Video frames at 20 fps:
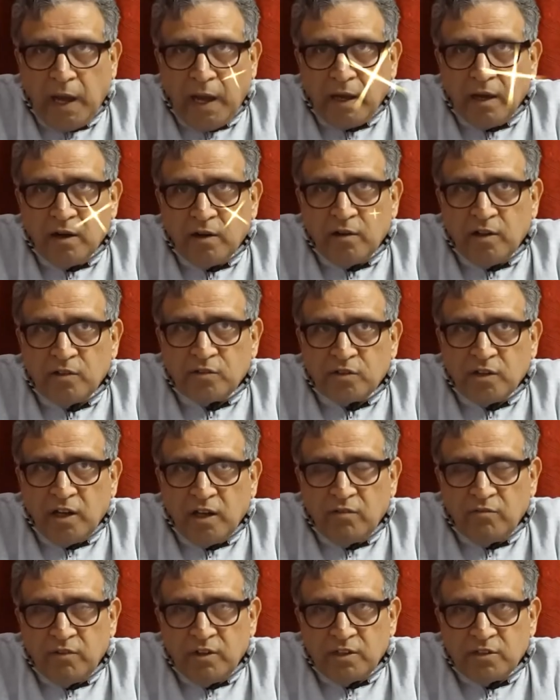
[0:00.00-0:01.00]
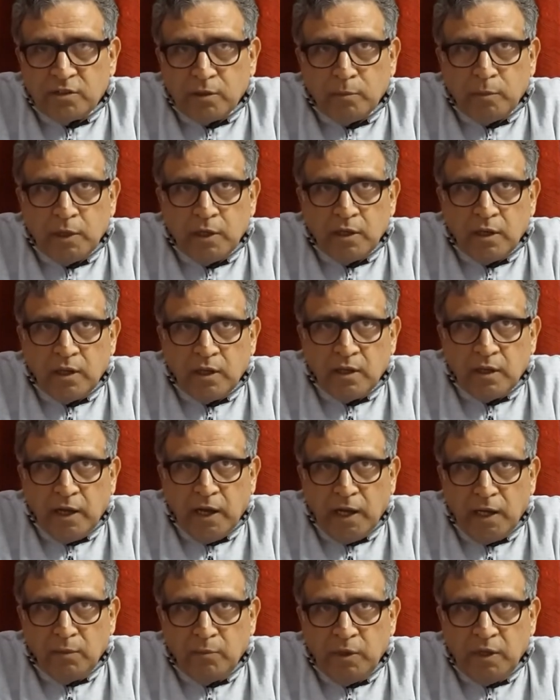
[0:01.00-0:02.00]
anger is the invincible
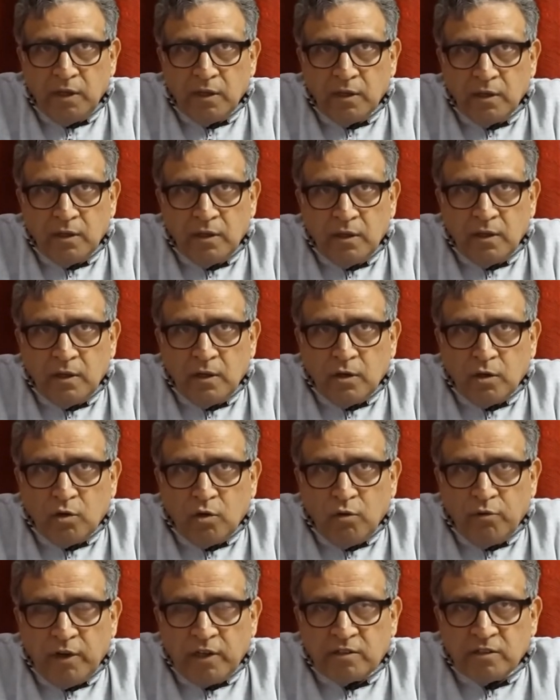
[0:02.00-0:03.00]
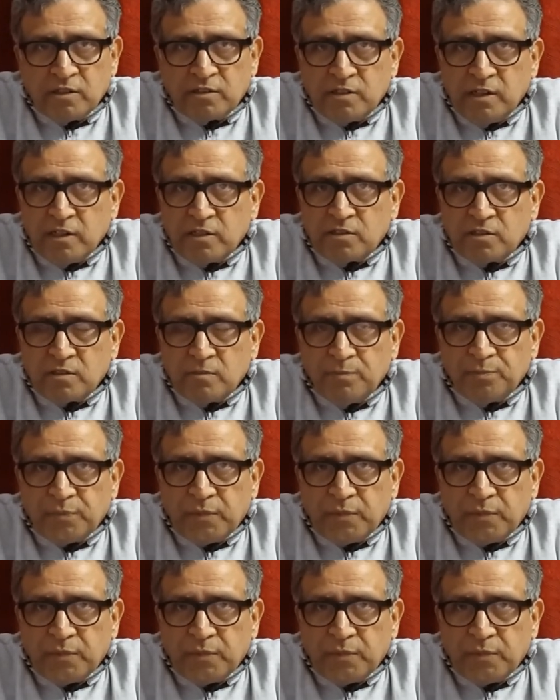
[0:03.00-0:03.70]
enemy. Covetousness